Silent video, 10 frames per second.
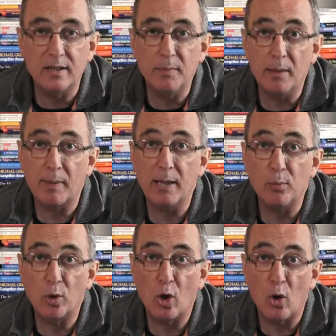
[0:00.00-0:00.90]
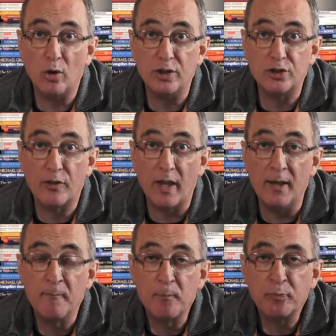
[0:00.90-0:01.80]
to me at Bible college that
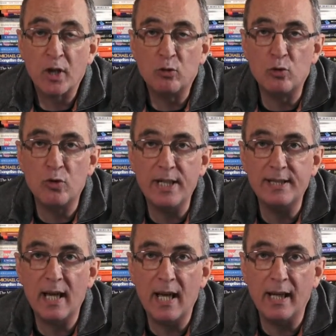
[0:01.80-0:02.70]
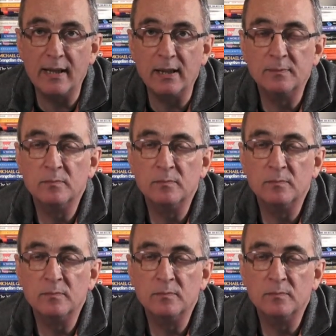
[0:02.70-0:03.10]
reading